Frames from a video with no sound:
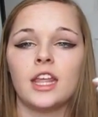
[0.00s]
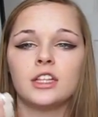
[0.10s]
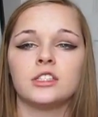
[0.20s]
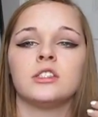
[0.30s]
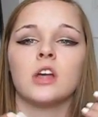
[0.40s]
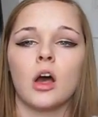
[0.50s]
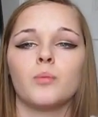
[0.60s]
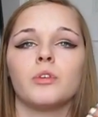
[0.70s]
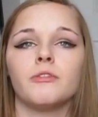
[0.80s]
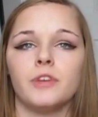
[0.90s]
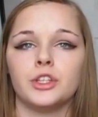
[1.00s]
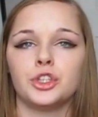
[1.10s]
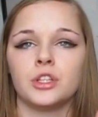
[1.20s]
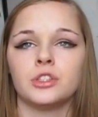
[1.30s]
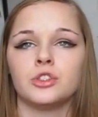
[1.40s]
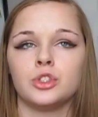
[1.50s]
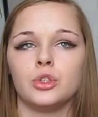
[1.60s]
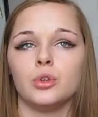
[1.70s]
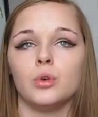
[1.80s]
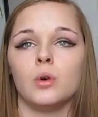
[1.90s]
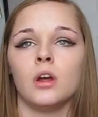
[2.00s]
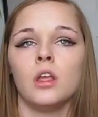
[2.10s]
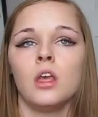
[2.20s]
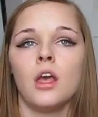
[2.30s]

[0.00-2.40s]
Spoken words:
some revisions to